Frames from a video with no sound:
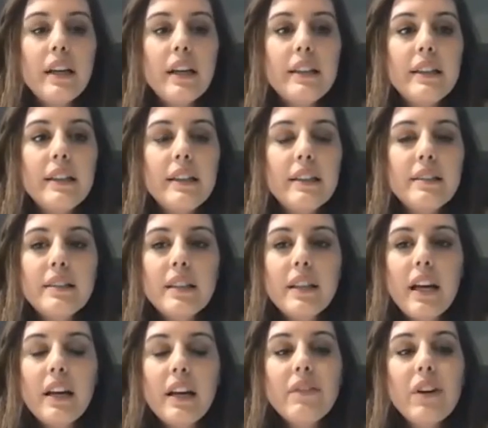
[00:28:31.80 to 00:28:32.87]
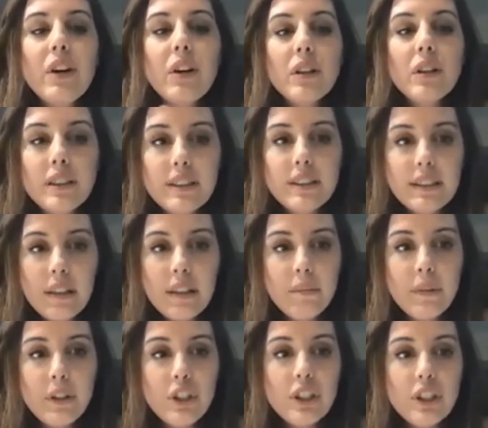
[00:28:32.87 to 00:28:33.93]
is kind of a holistic
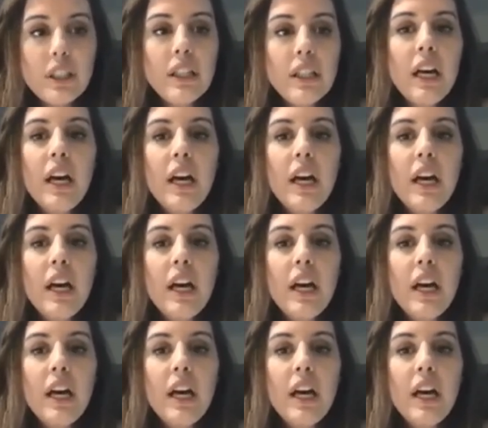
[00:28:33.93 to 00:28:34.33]
machine